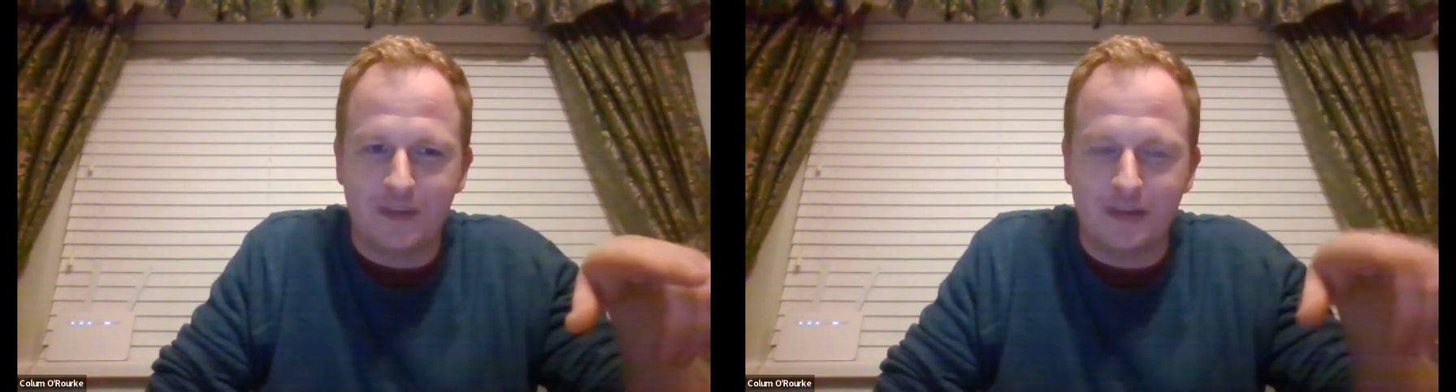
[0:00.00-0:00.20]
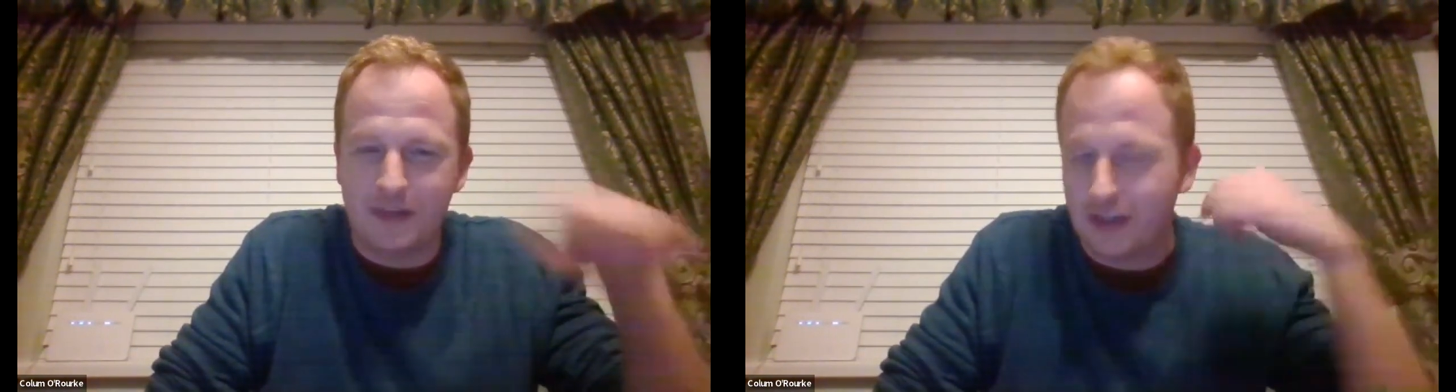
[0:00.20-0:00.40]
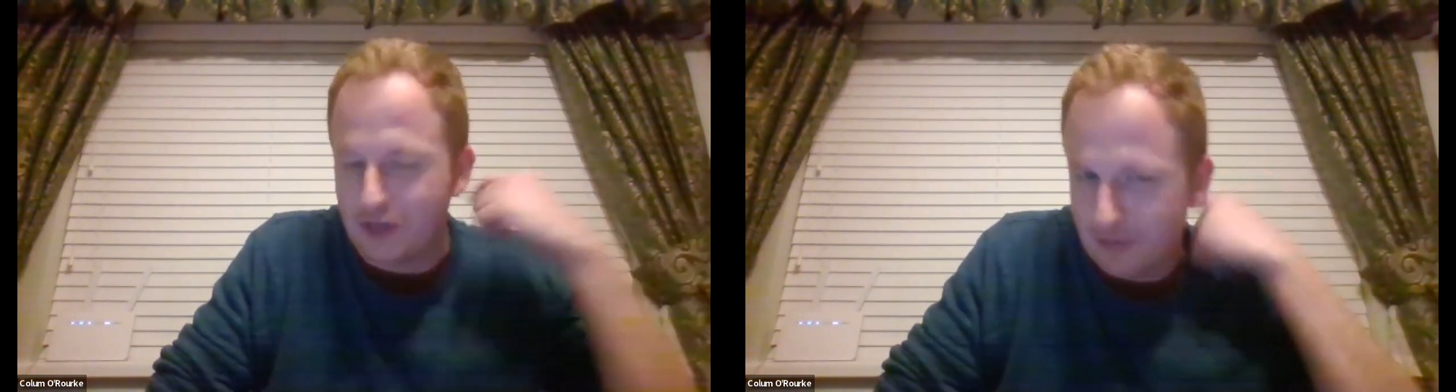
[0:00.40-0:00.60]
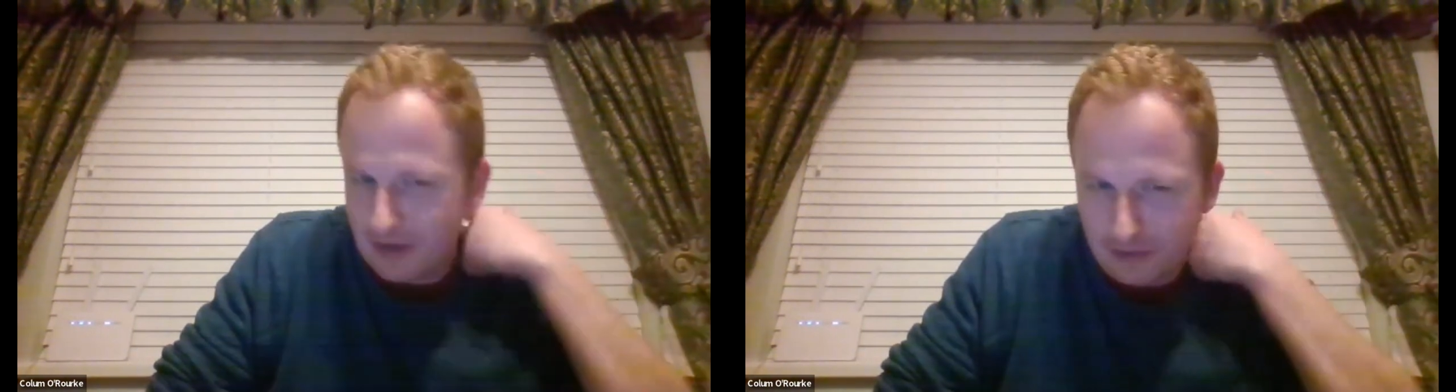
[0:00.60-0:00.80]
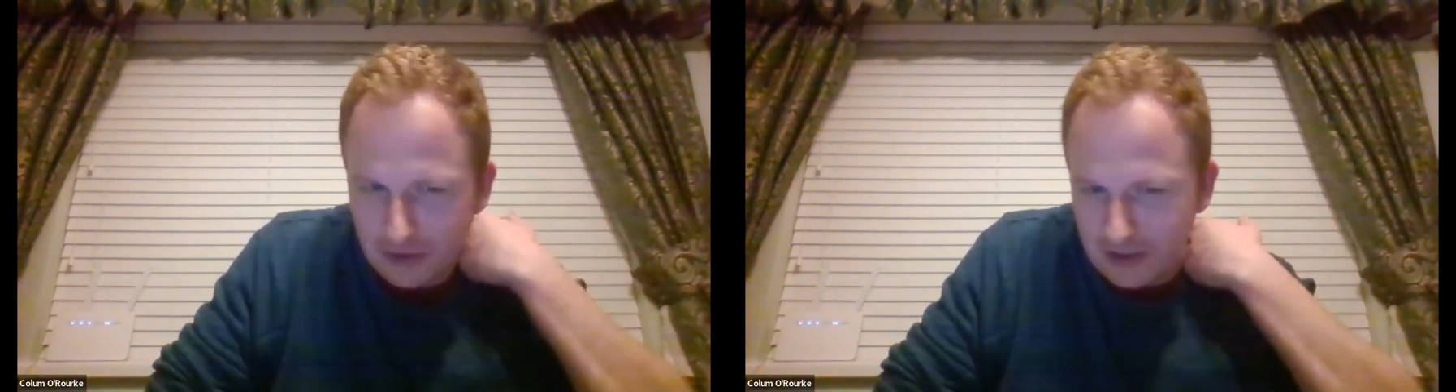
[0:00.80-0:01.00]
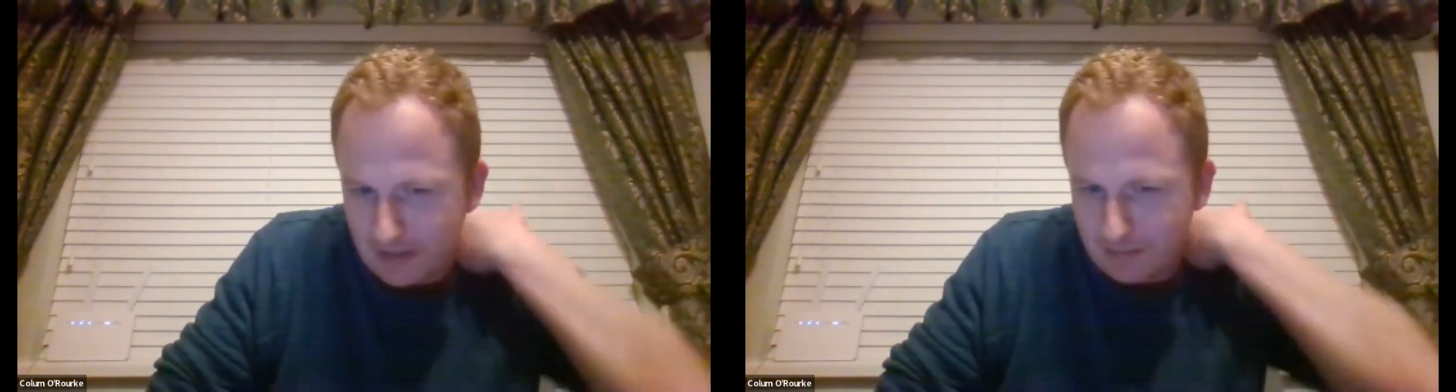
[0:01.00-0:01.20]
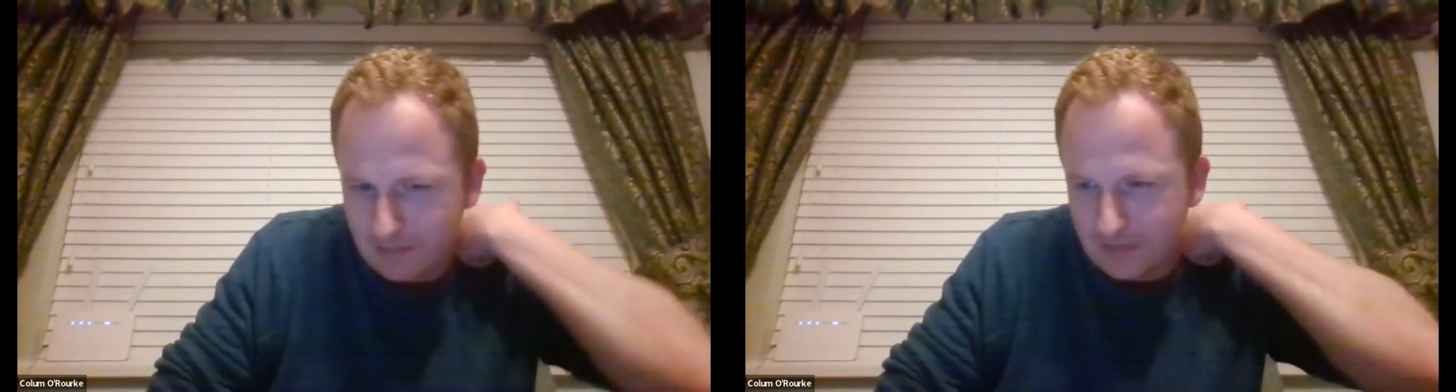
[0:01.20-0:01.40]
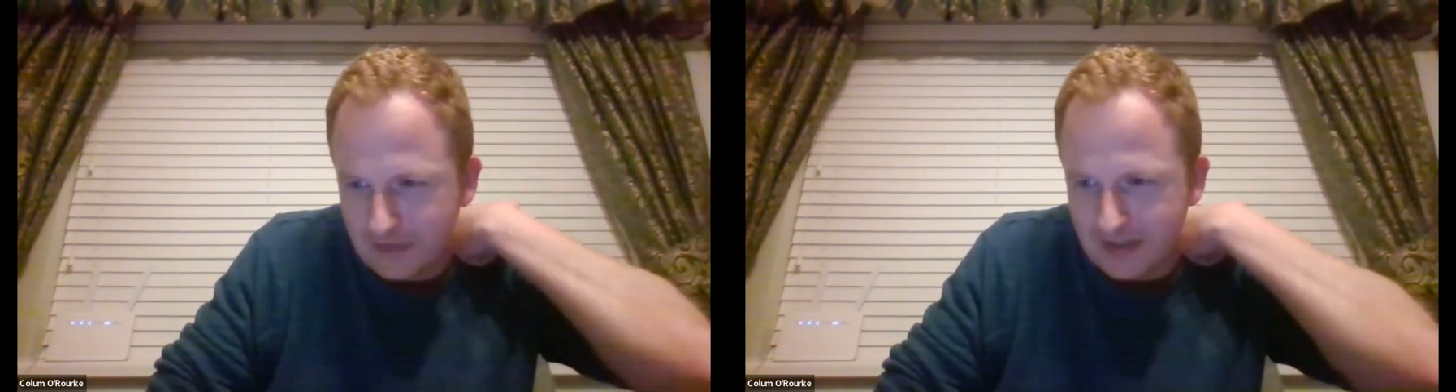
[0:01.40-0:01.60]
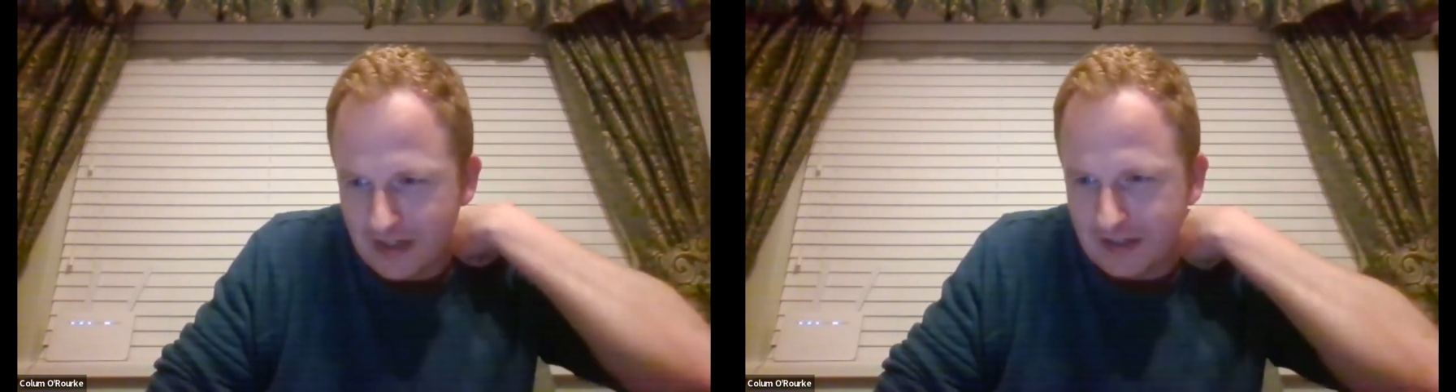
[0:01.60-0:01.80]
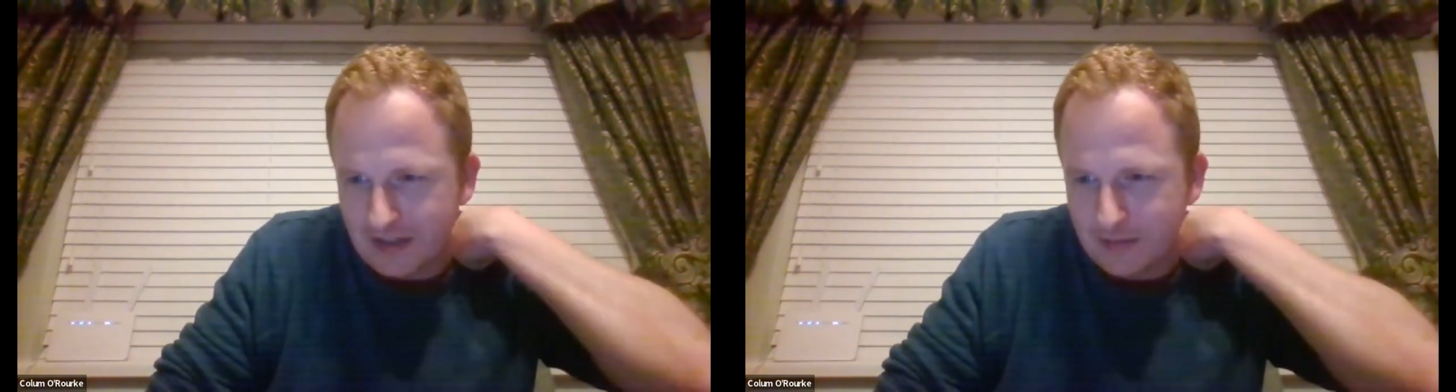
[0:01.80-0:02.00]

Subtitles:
It was actually originally designed